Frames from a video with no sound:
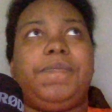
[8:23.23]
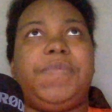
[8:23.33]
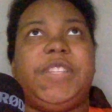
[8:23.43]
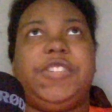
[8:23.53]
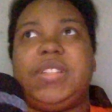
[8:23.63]

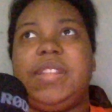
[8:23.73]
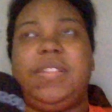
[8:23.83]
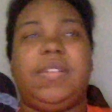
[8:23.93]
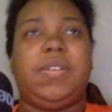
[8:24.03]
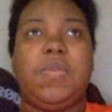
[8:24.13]
just in
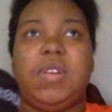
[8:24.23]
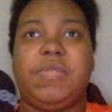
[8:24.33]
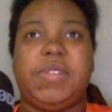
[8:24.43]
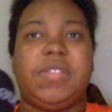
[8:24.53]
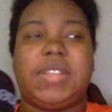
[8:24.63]
the court
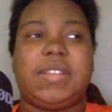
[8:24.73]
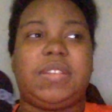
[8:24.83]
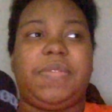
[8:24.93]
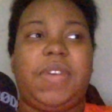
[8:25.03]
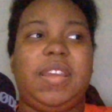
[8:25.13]
where they're
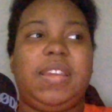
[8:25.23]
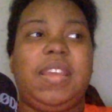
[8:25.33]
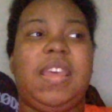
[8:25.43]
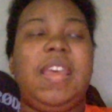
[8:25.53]
testifying,